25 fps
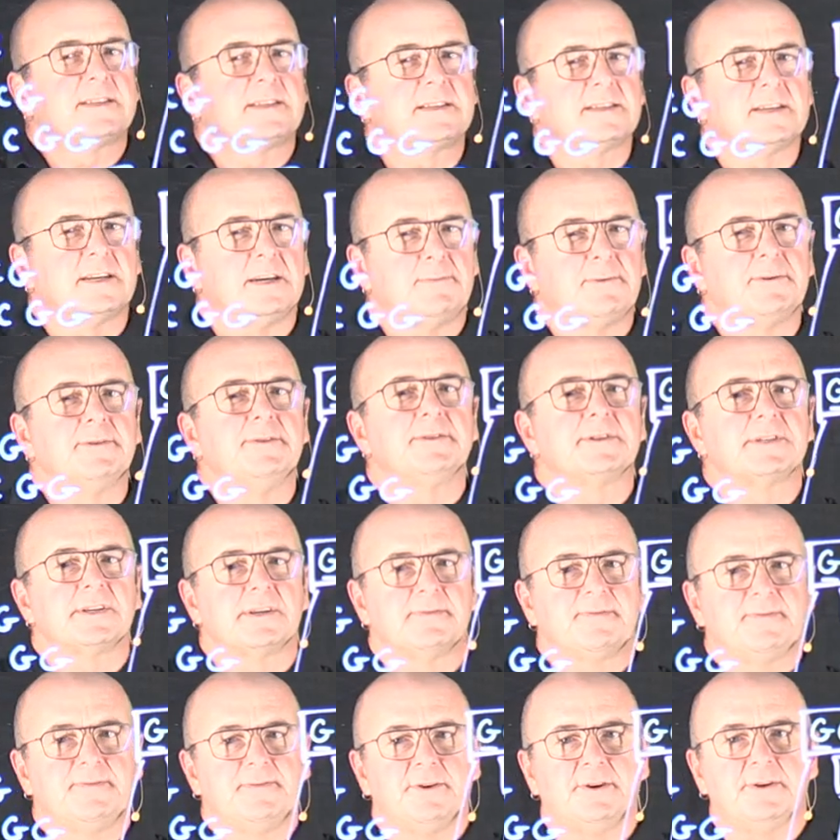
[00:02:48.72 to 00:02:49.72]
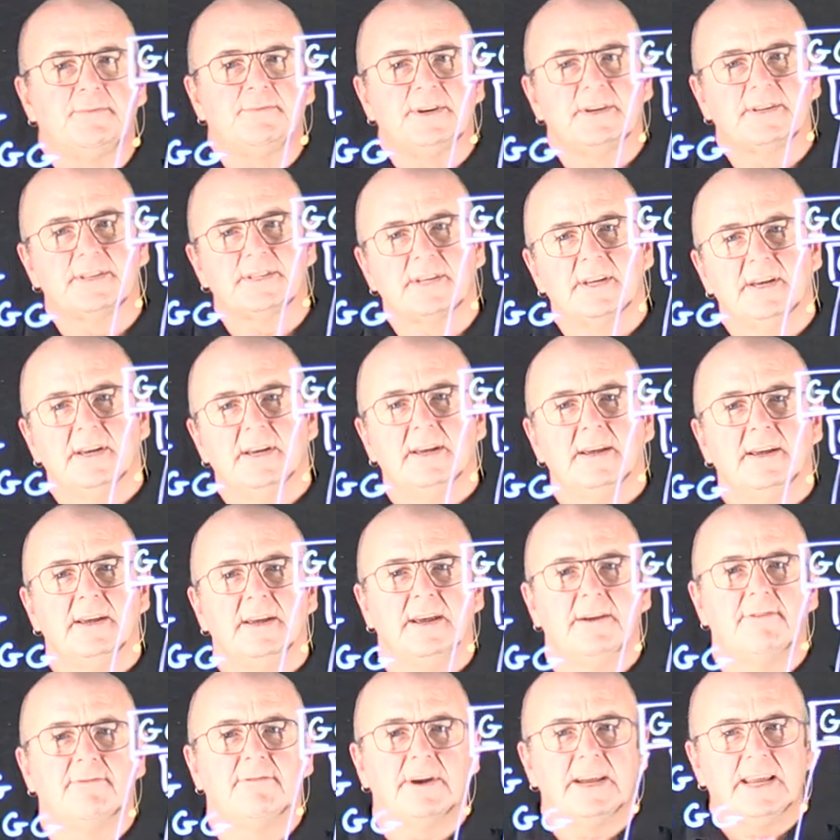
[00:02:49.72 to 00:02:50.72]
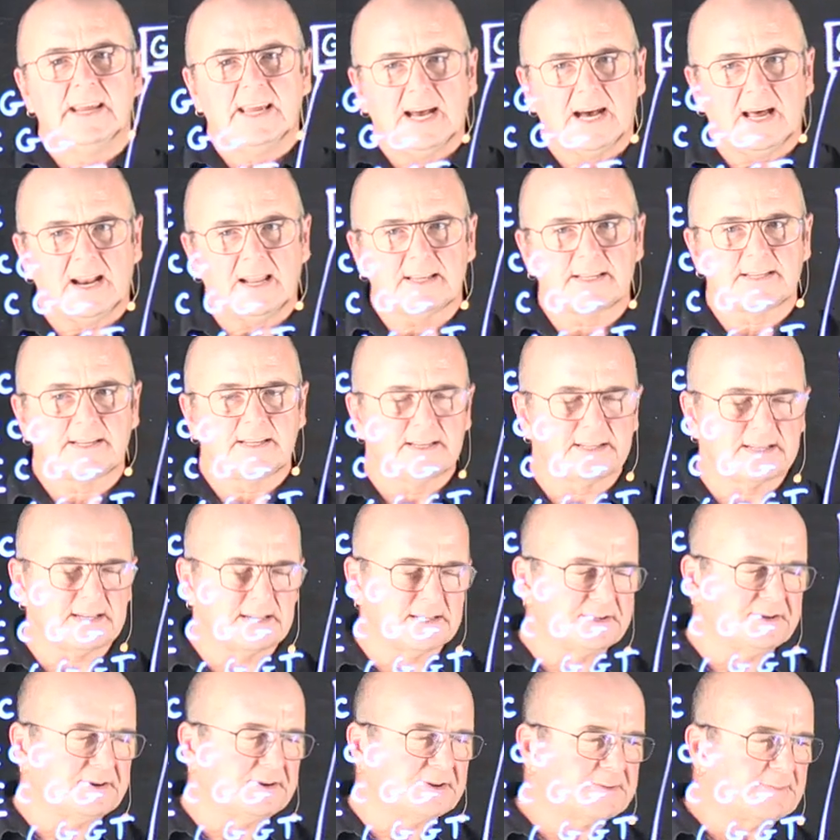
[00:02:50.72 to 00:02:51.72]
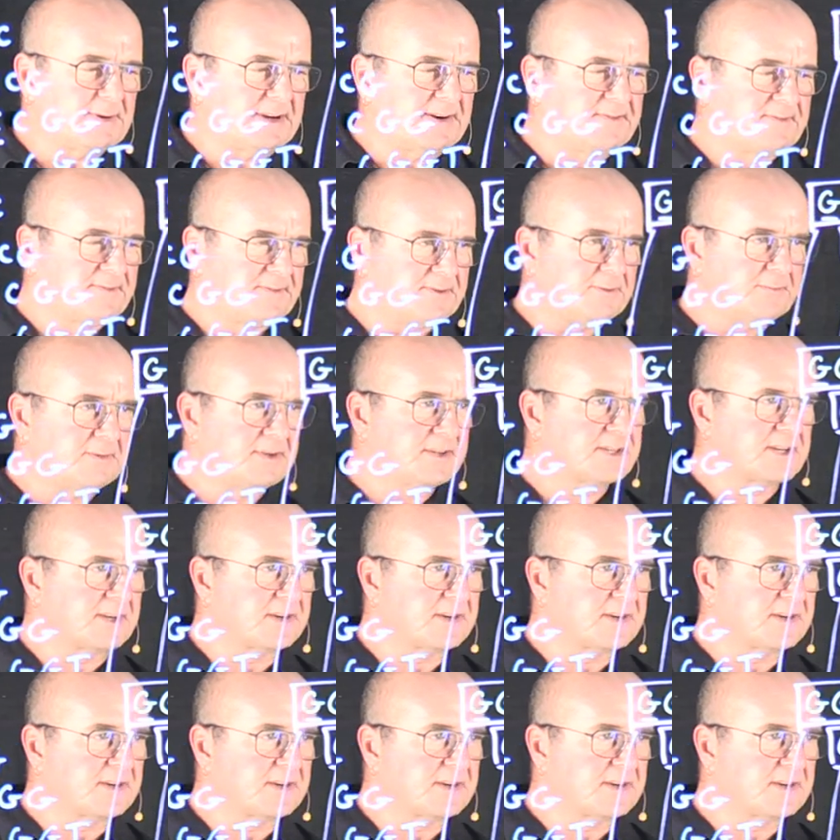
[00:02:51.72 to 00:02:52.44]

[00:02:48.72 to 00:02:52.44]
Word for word: example using 4-mers. In reality, as I talked about, 4-mers